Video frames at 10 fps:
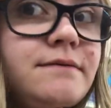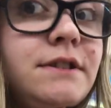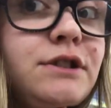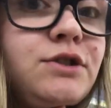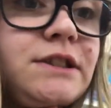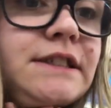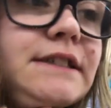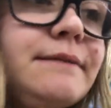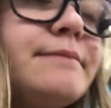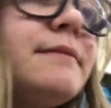Very
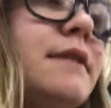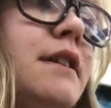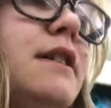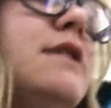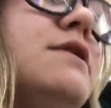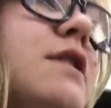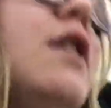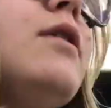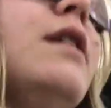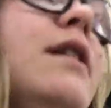interesting.
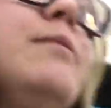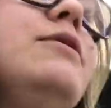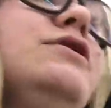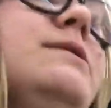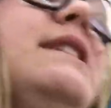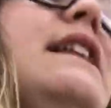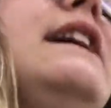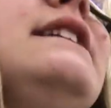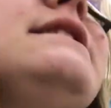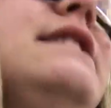So um, we're doing that,